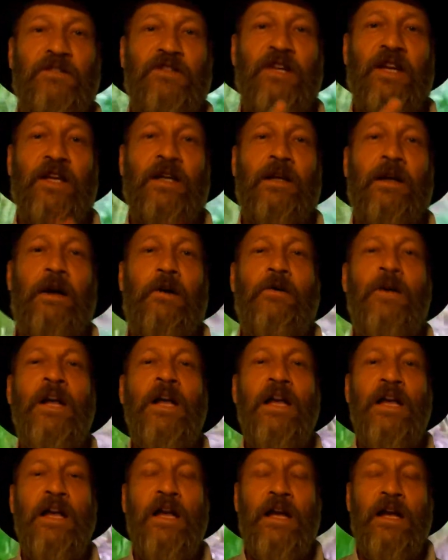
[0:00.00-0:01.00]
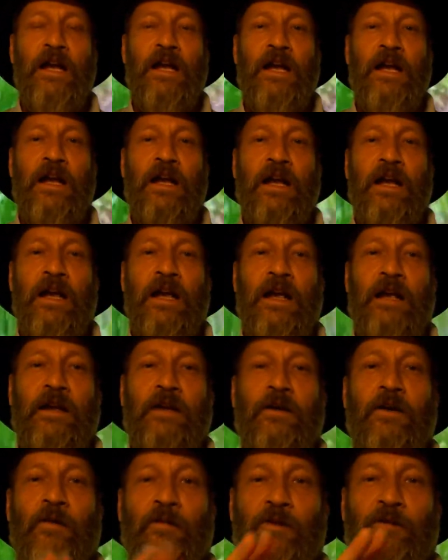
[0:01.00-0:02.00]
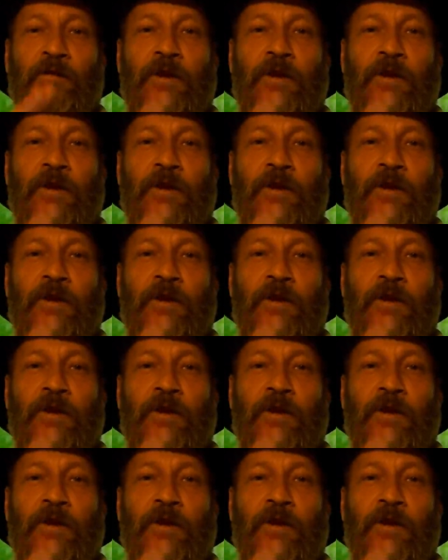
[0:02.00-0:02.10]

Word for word: But check it out.